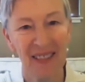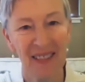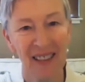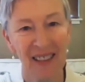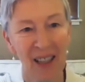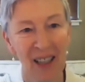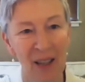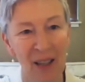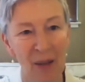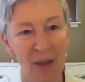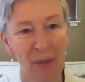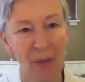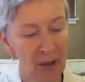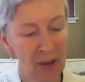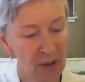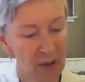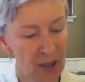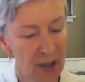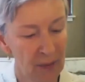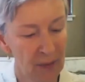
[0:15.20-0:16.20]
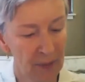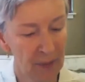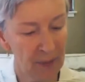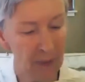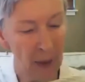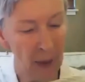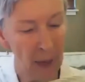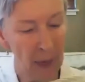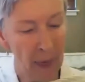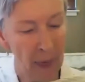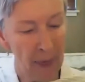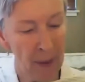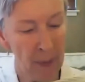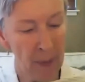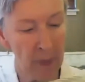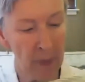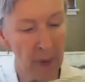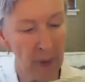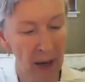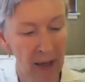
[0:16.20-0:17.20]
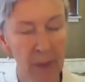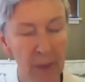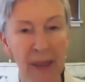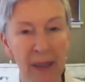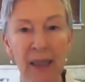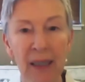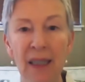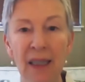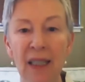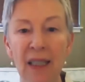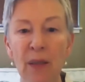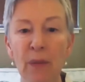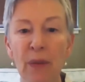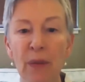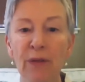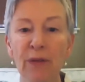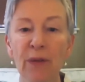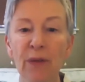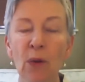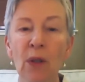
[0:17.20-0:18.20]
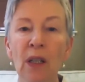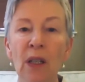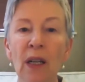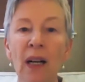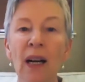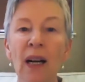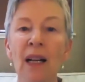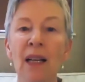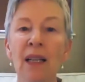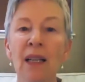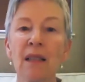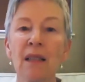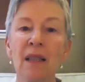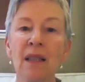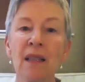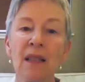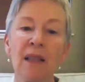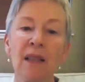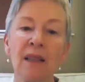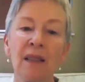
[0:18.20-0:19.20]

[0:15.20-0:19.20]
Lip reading: about the possibility before us,